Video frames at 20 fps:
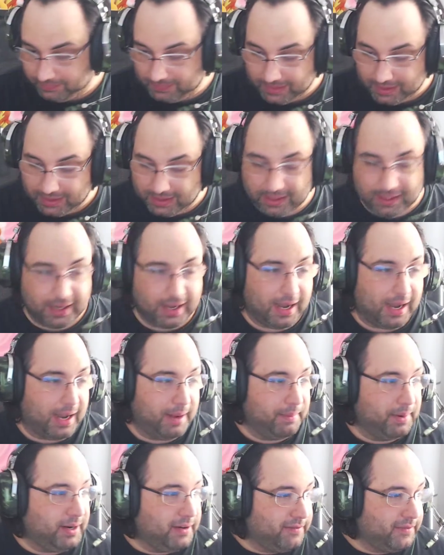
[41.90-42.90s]
Yeah,
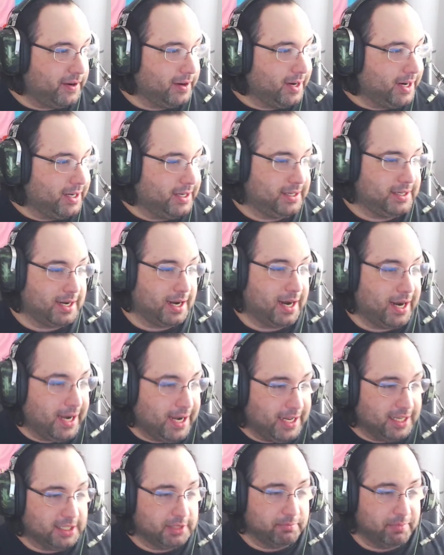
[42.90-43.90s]
I'm in a very
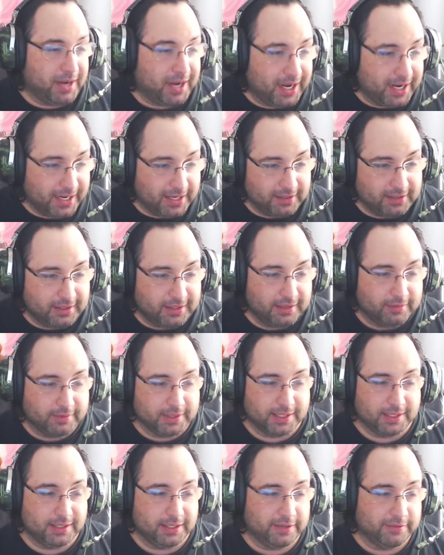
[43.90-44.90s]
tiny spot here, and it
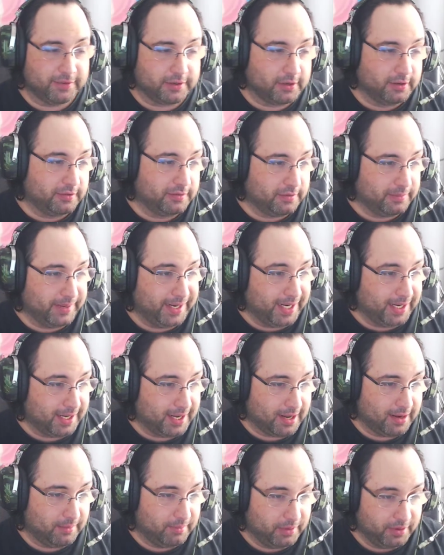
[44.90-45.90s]
was difficult for me to
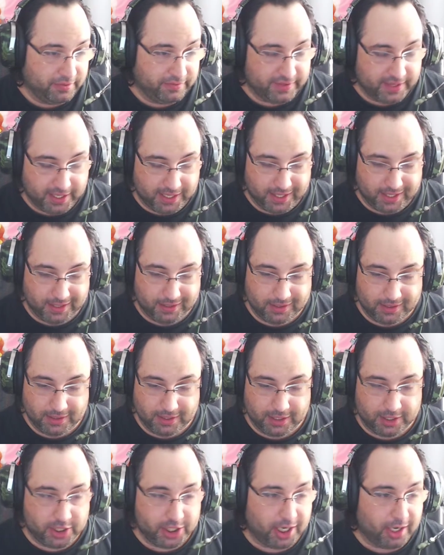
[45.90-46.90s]
kind of move the
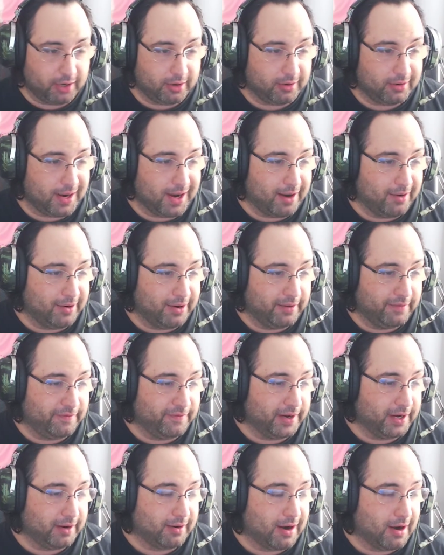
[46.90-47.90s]
chair around and
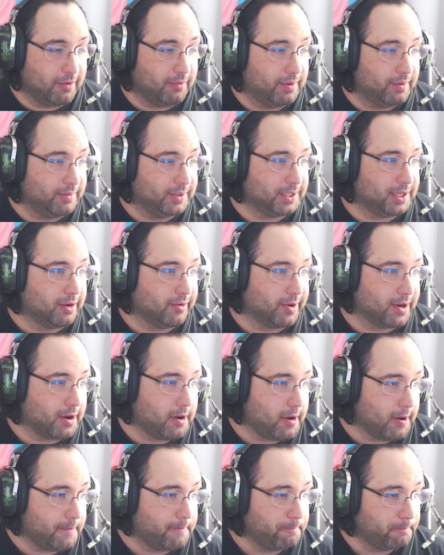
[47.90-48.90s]
figure out what was going on.